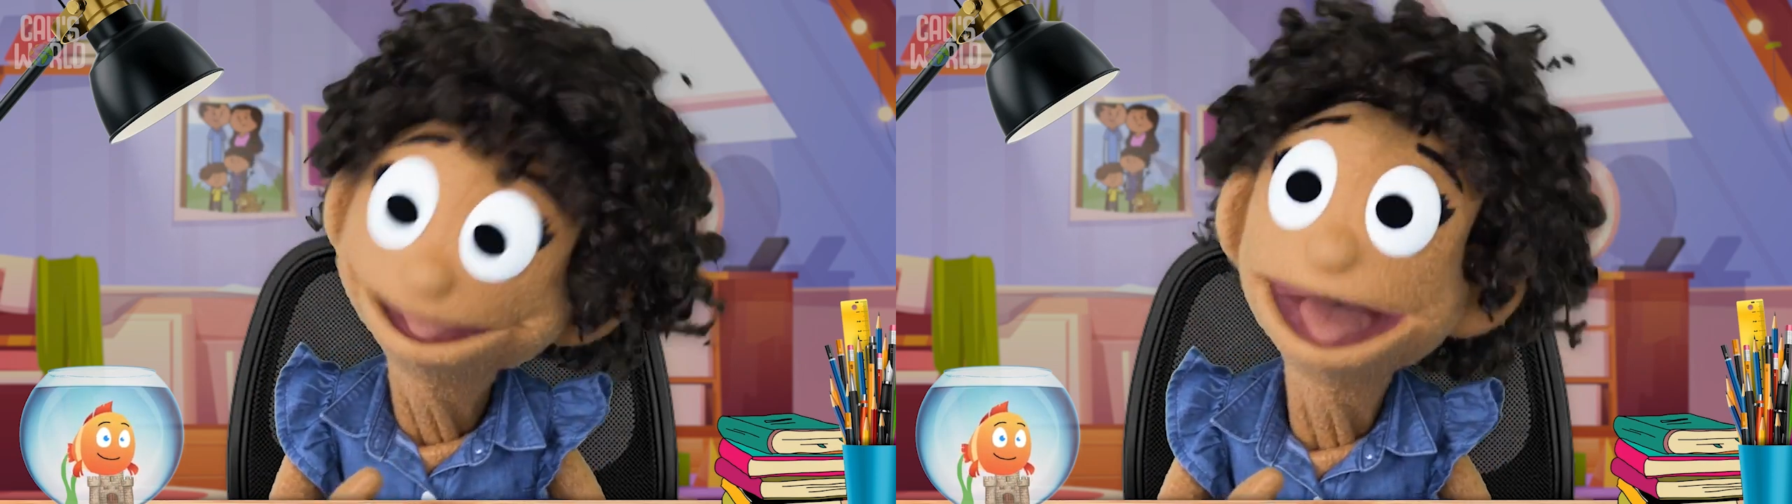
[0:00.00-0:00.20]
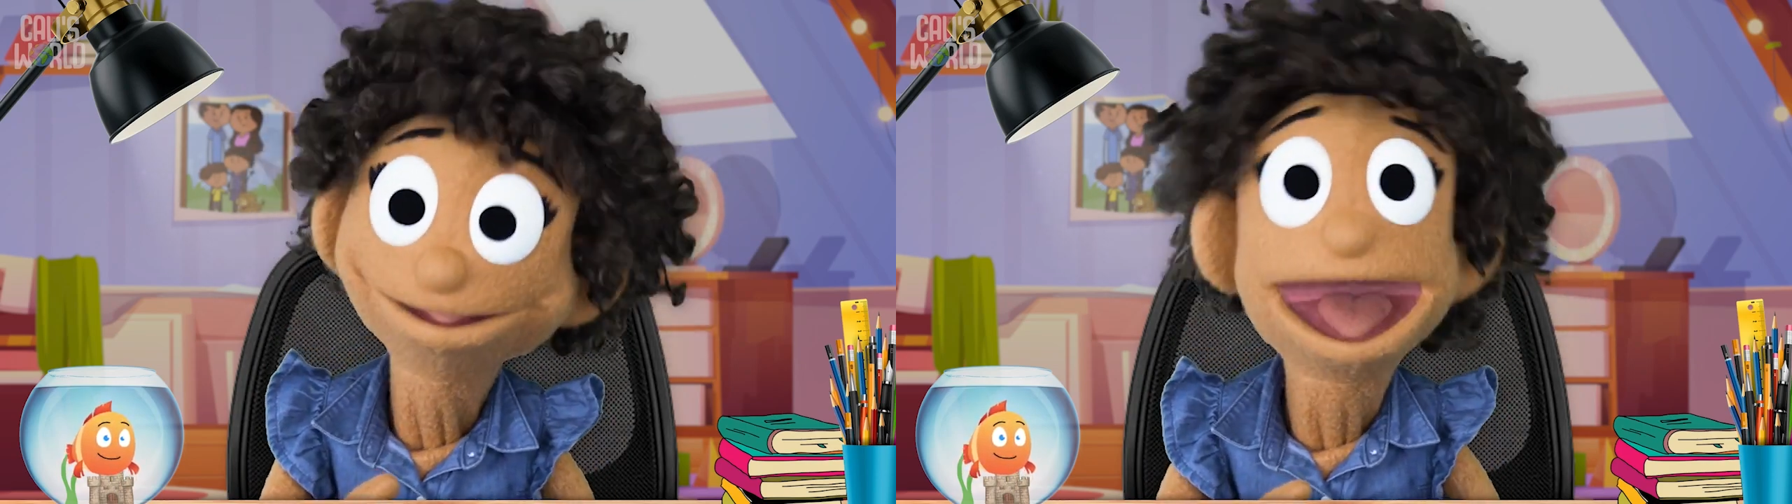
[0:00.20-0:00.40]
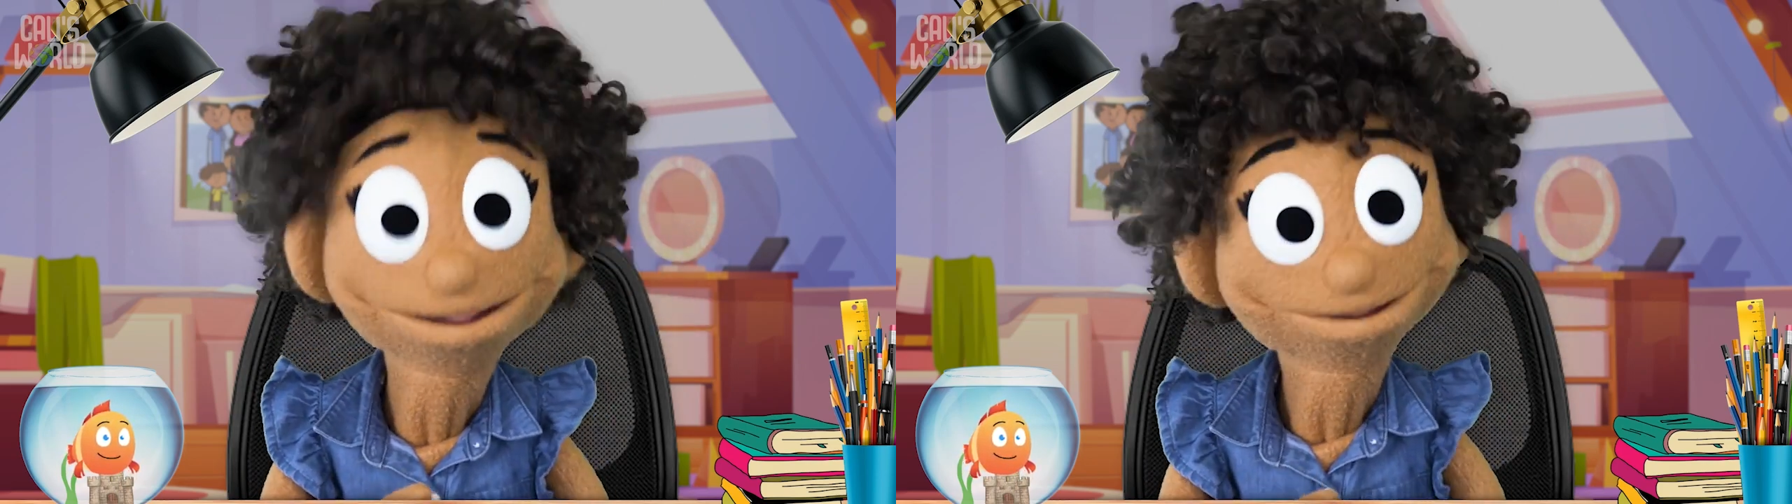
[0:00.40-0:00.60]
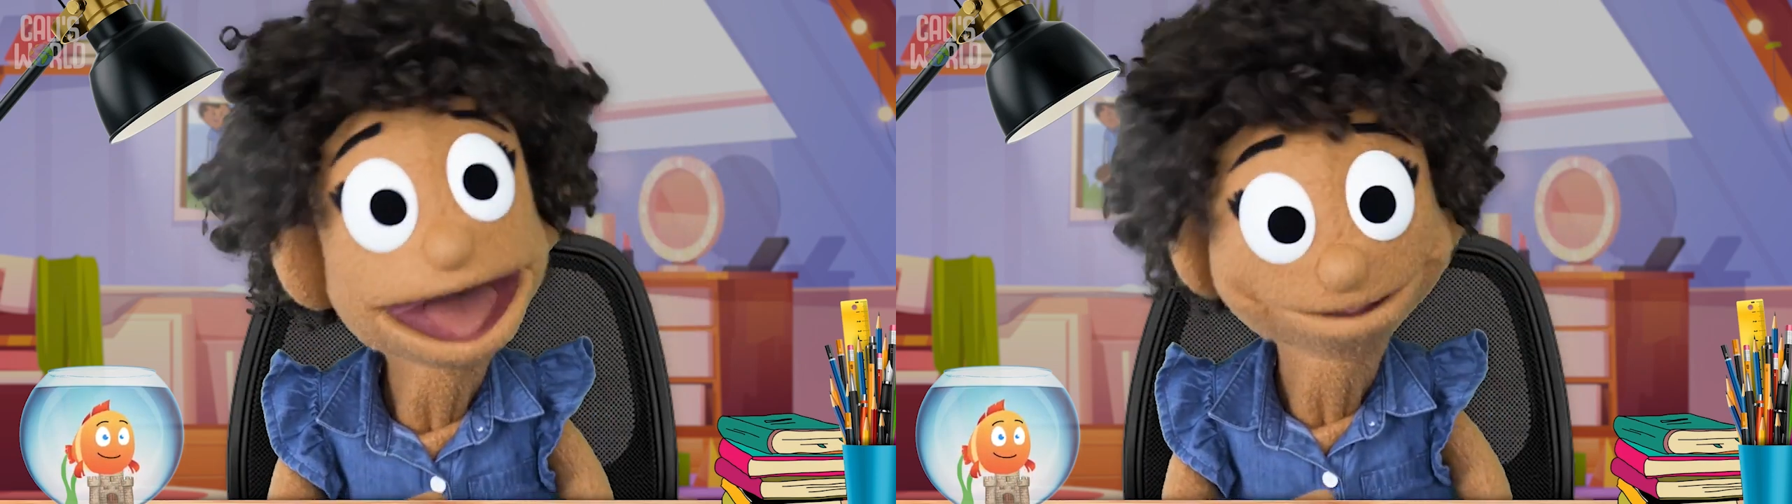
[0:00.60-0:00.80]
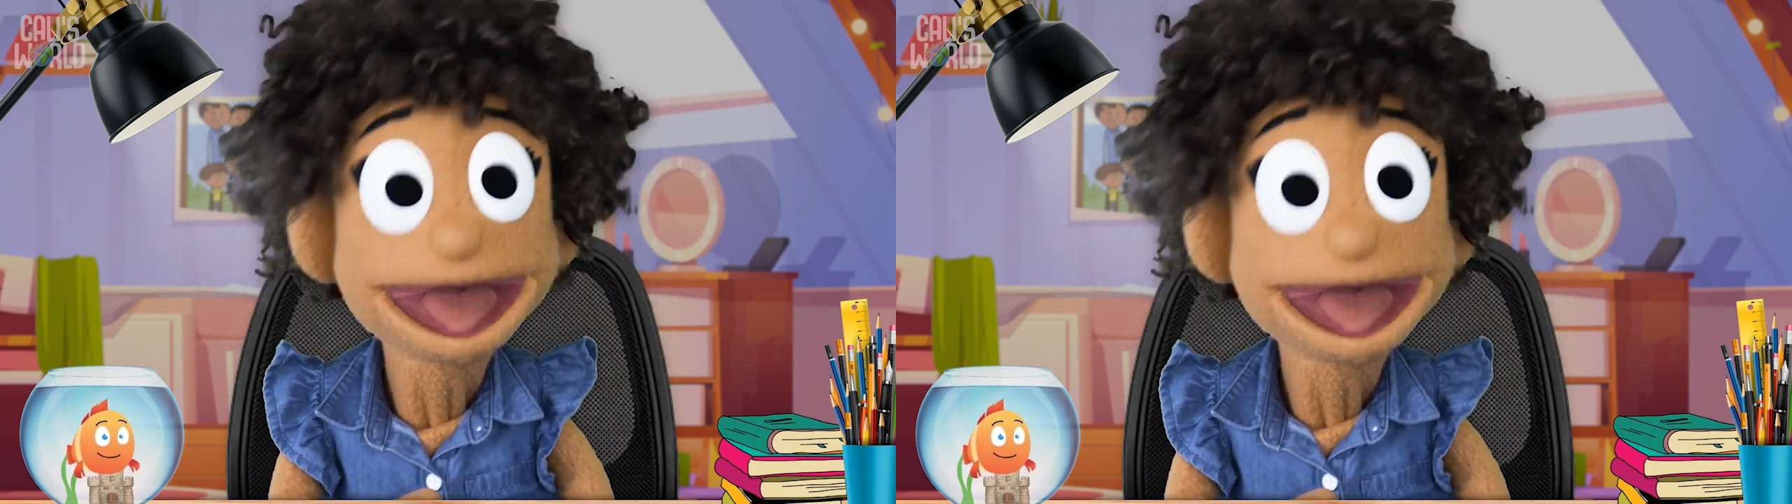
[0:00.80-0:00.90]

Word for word: it'd